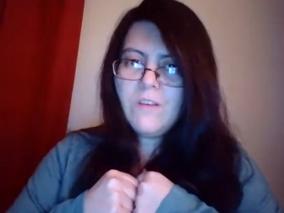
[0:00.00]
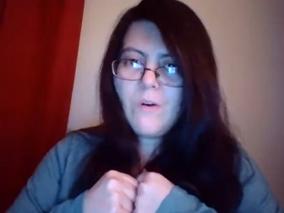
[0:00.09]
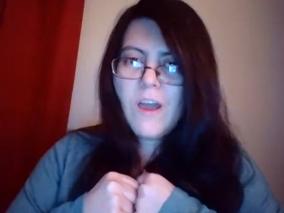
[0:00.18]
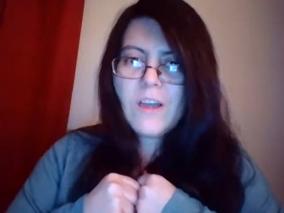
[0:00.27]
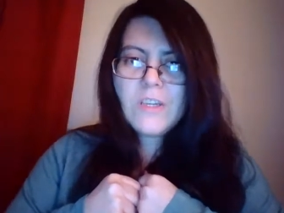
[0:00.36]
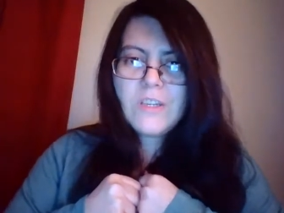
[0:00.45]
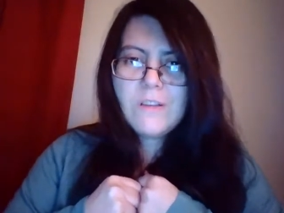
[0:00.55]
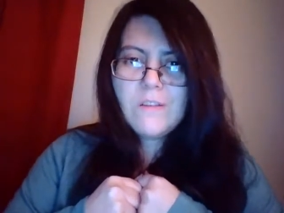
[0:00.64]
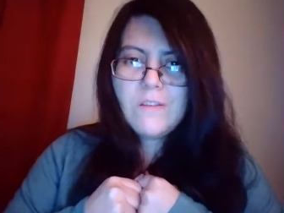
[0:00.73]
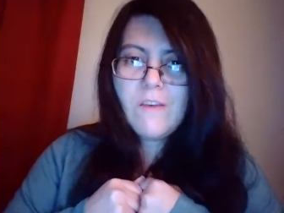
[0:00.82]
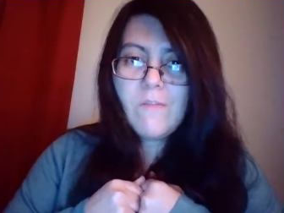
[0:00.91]
Your
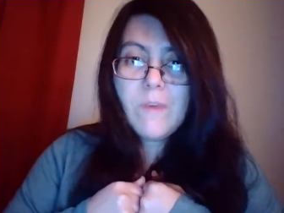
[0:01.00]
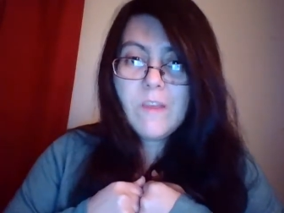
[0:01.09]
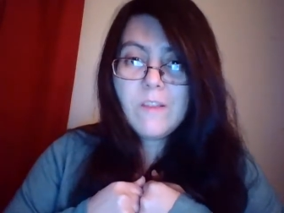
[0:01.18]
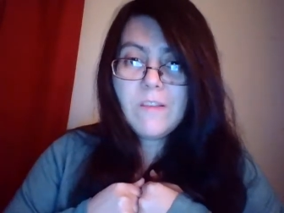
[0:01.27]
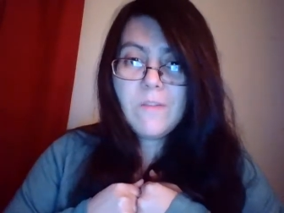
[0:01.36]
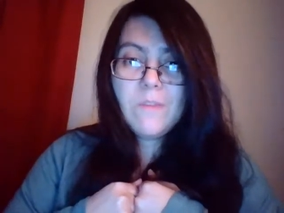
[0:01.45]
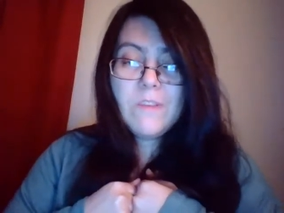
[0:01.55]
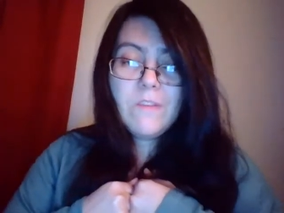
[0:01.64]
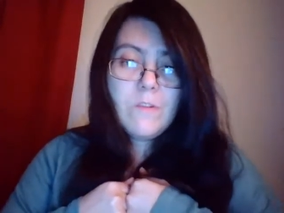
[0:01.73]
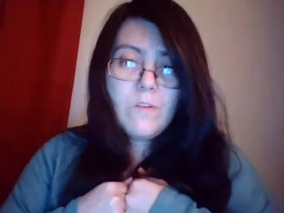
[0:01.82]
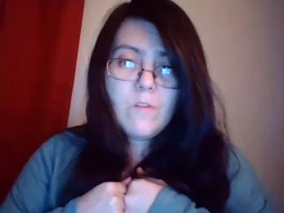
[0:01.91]
actions have been,
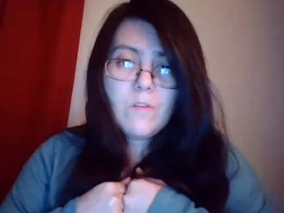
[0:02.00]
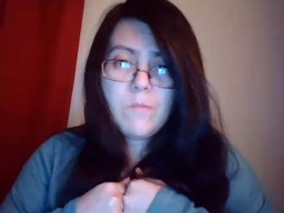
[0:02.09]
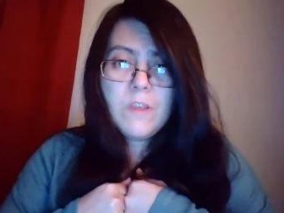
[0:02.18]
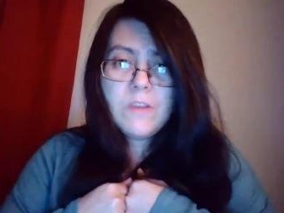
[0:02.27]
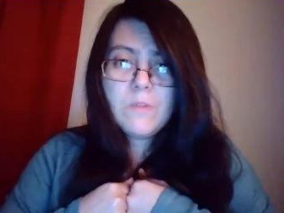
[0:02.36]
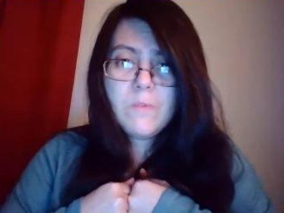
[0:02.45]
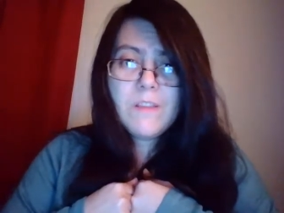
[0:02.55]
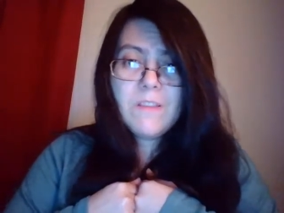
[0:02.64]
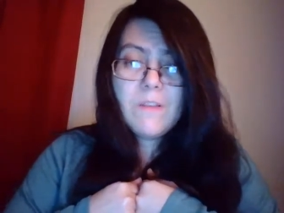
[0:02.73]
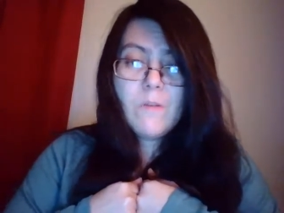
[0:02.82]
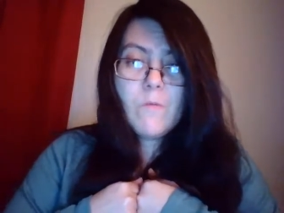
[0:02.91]
even your speech, but
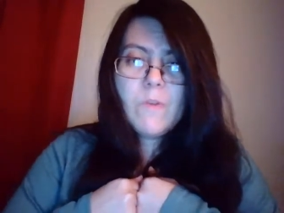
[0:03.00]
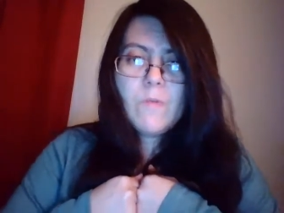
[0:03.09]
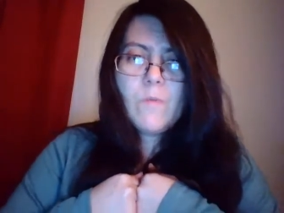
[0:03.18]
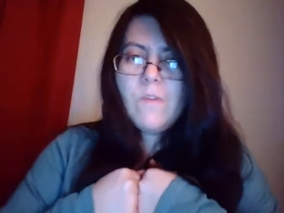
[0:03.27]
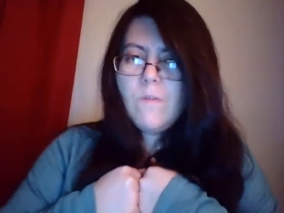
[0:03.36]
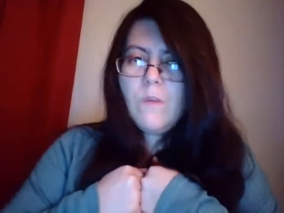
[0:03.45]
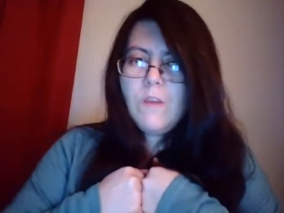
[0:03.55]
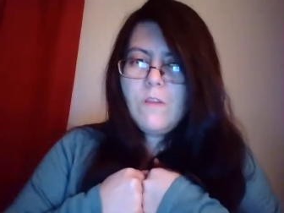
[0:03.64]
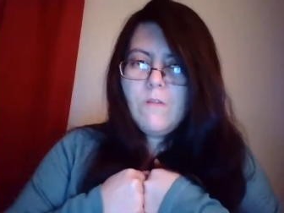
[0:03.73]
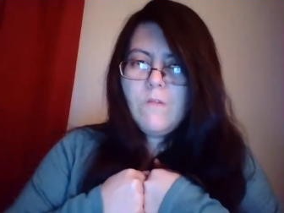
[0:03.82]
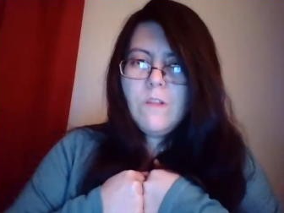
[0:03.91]
you've been
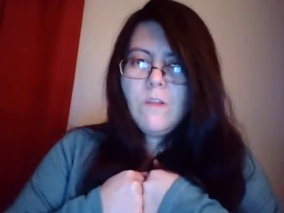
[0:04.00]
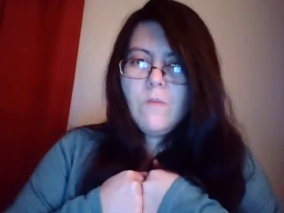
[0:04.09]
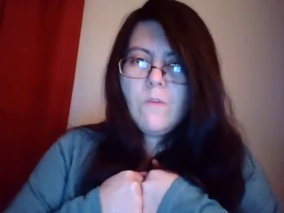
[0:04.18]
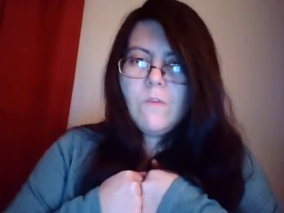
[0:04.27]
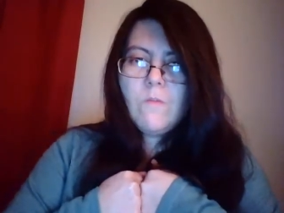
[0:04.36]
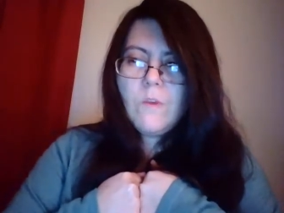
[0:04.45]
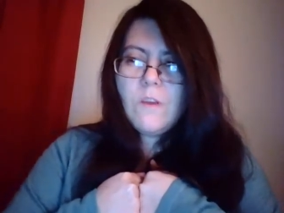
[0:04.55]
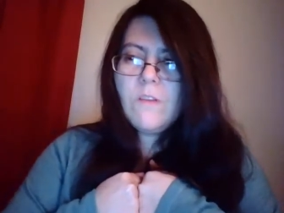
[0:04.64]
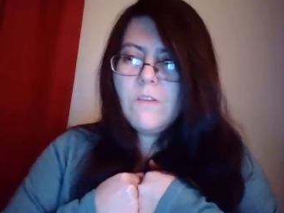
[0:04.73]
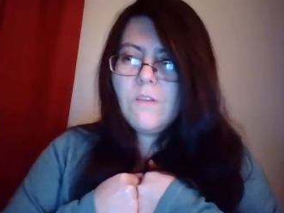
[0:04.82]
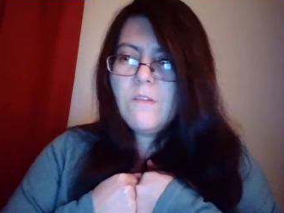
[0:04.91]
restricted, feeling
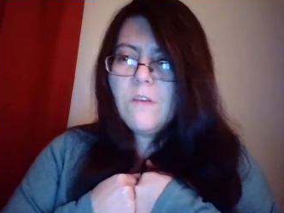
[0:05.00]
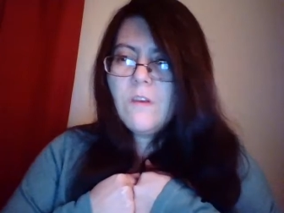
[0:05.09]
restricted